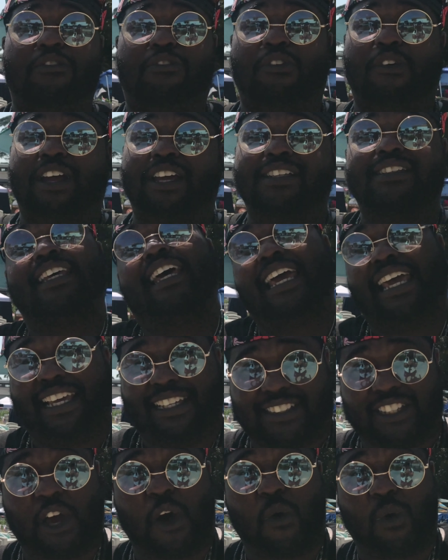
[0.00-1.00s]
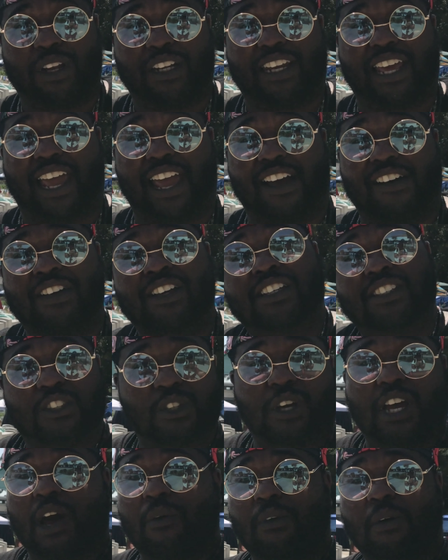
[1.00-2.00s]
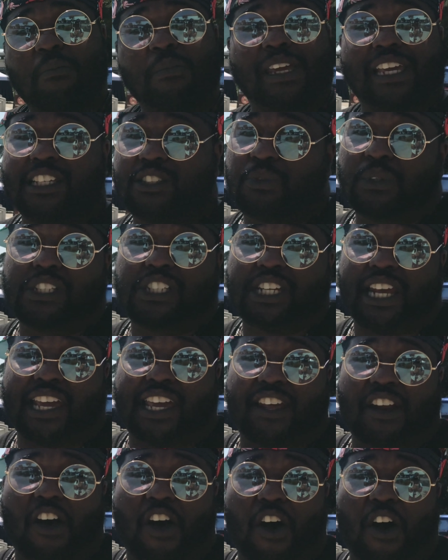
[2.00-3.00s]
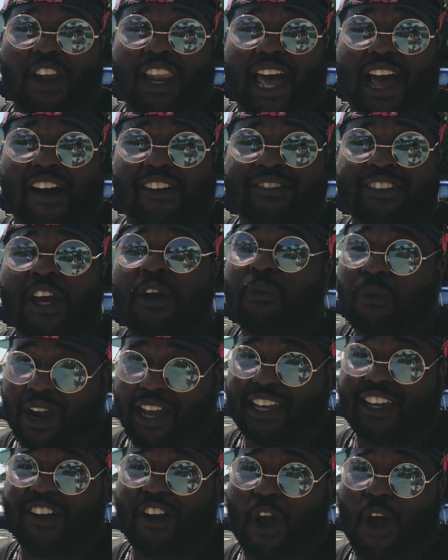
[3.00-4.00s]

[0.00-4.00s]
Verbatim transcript: my friends, it's going down. So come with me as we check it all out right